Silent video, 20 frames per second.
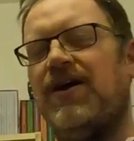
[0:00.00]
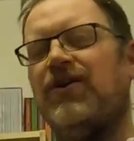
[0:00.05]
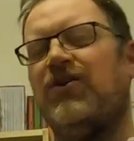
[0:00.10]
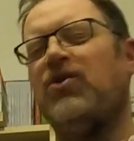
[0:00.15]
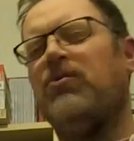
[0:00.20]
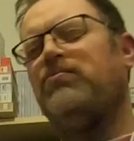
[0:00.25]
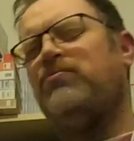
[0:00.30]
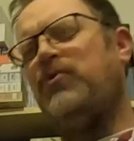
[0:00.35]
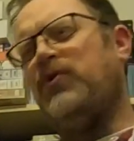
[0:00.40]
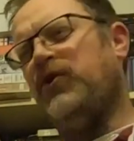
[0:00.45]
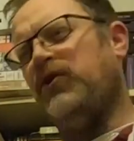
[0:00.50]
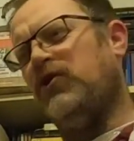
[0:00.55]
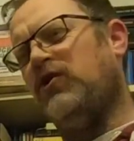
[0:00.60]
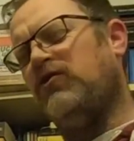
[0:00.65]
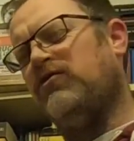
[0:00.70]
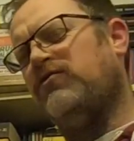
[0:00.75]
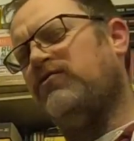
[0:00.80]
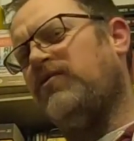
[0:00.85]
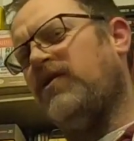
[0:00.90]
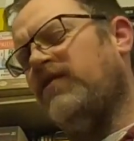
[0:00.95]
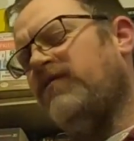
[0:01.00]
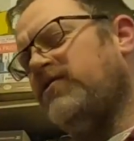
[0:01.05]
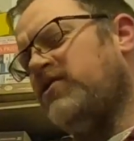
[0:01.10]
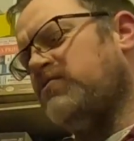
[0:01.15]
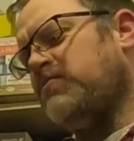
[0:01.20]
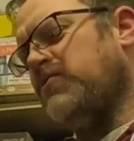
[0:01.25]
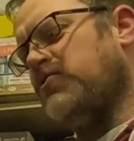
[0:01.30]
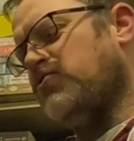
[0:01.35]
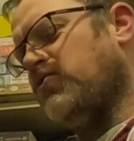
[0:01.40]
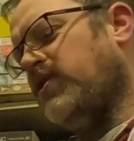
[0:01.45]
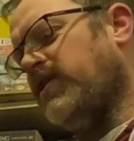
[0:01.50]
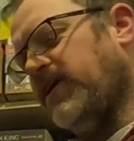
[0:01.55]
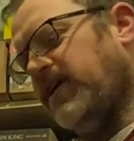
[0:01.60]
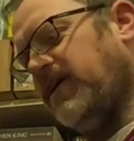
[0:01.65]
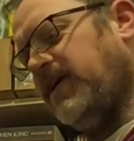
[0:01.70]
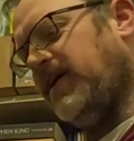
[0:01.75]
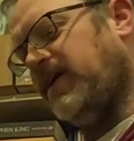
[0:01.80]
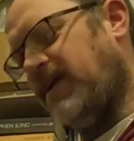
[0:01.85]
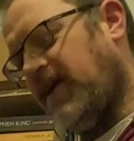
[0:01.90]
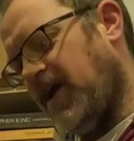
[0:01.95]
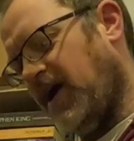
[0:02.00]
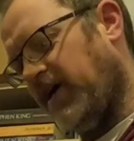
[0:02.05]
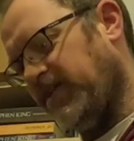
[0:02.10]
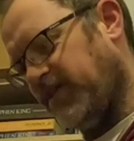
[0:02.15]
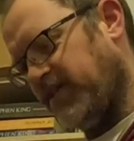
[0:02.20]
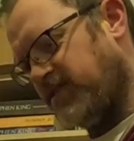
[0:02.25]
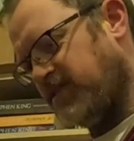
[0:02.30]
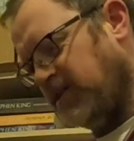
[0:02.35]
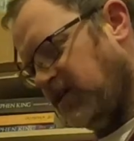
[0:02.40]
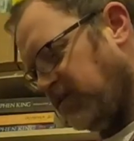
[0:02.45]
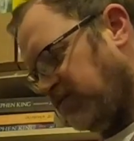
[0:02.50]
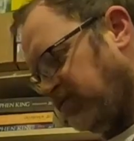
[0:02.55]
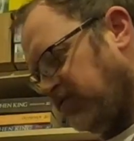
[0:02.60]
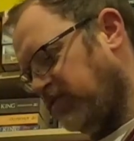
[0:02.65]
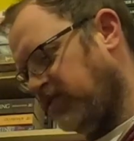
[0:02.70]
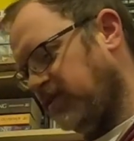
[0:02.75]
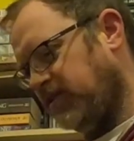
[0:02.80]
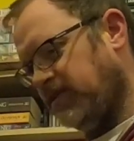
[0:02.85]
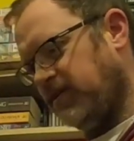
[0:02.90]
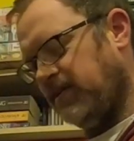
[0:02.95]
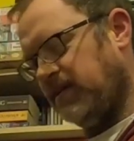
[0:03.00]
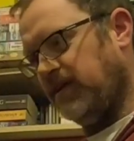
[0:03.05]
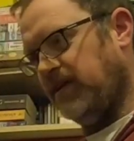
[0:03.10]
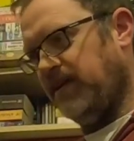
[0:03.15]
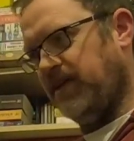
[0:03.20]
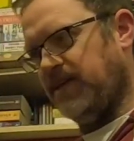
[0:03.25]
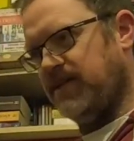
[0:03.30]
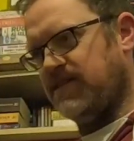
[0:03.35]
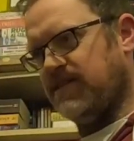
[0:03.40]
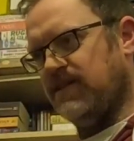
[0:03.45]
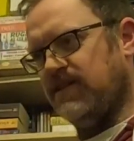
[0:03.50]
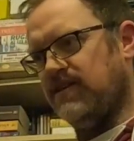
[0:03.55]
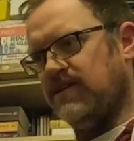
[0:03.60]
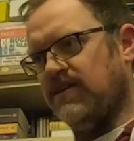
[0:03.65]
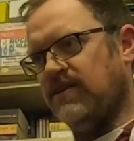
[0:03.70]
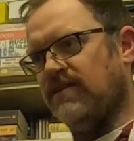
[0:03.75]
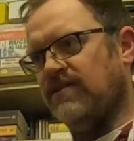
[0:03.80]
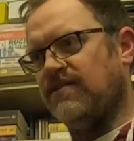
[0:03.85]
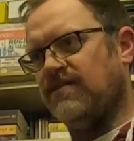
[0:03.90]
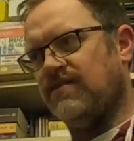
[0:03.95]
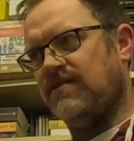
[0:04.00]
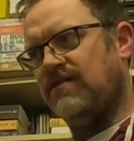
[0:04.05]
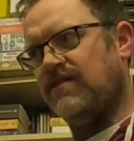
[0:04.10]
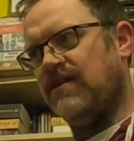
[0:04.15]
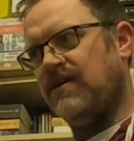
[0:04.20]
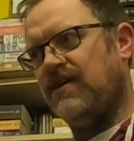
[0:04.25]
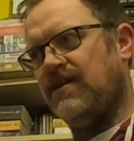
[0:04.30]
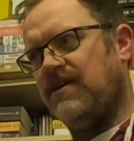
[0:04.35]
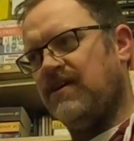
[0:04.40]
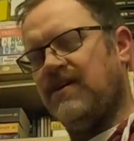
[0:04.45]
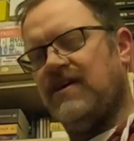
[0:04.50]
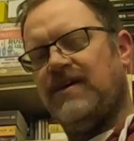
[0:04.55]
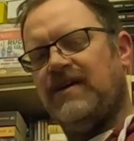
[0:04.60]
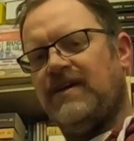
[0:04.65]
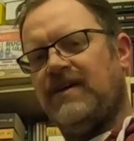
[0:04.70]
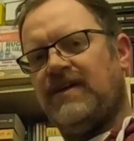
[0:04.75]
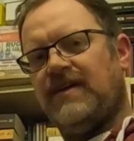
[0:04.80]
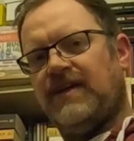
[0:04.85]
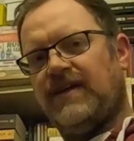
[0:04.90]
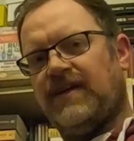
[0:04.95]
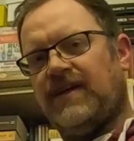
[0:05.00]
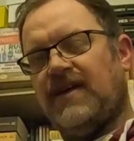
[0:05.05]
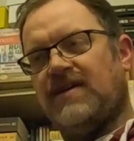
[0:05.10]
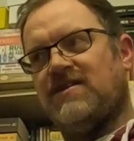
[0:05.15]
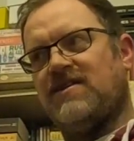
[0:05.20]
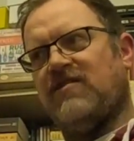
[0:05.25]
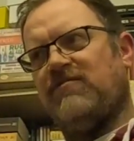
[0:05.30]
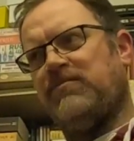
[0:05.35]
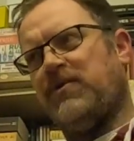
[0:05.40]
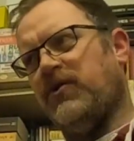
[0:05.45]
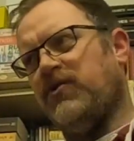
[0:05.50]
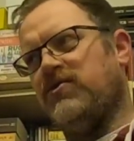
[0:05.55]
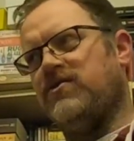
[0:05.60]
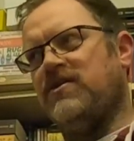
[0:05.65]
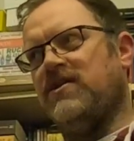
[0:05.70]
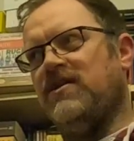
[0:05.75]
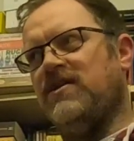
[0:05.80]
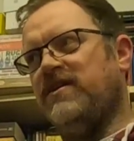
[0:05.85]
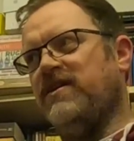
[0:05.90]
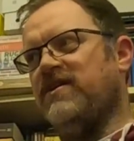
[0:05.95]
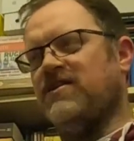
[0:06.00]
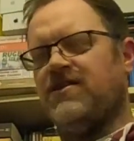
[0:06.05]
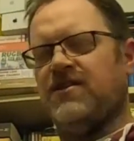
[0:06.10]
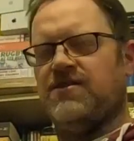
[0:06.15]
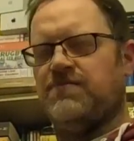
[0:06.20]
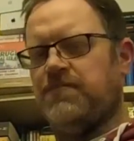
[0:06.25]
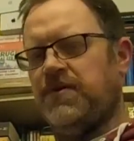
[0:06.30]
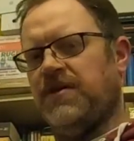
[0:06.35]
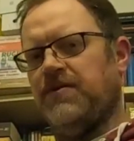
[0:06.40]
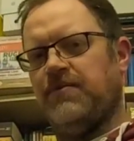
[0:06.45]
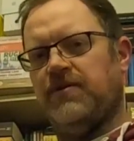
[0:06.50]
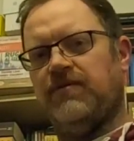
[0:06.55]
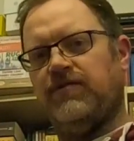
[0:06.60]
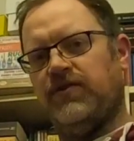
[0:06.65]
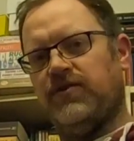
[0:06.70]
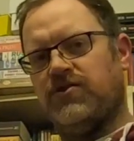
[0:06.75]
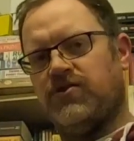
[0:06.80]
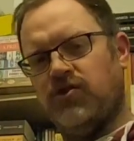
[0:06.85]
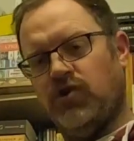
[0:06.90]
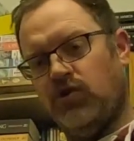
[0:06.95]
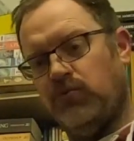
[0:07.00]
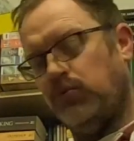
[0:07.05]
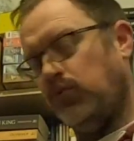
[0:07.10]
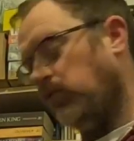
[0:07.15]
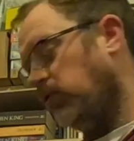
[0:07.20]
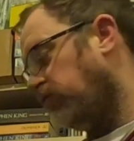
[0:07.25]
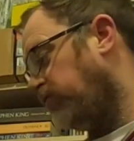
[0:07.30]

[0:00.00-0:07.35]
not putting off. I've just been trying to get other stuff listed and get stuff posted, and there's just been a bit of a snowball